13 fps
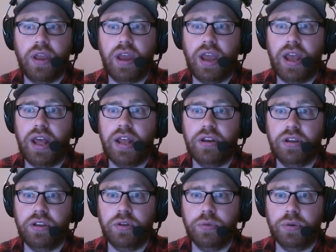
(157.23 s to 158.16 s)
and
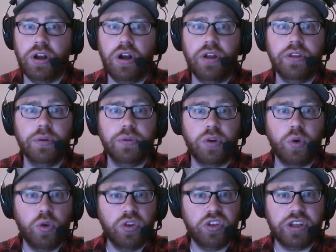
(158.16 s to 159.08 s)
you'll recall there was a
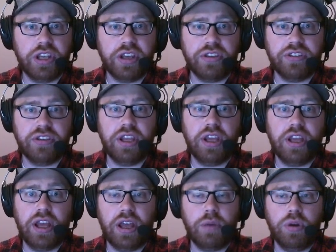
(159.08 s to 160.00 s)
Horsch DLC
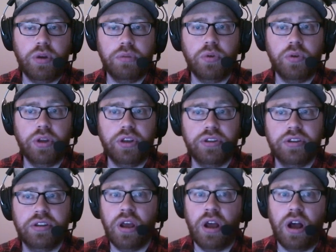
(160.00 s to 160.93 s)
at one point.
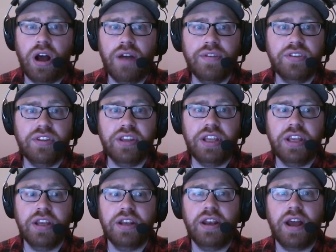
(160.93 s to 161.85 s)
Obviously,
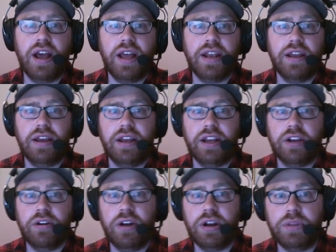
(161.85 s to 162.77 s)
not an
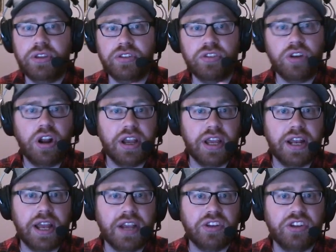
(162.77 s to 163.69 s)
incredibly strong
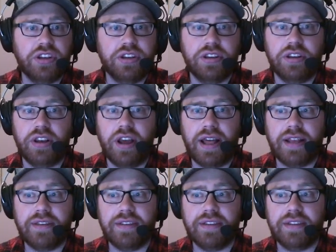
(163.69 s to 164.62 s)
connection,
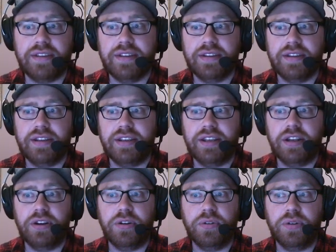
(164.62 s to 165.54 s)
not, you
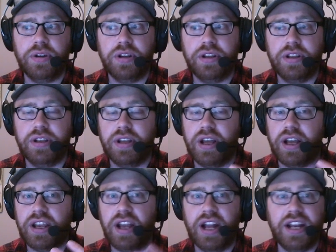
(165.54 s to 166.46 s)
know, a
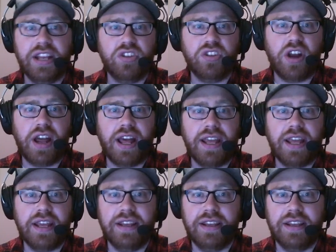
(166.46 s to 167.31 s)
cut and dry,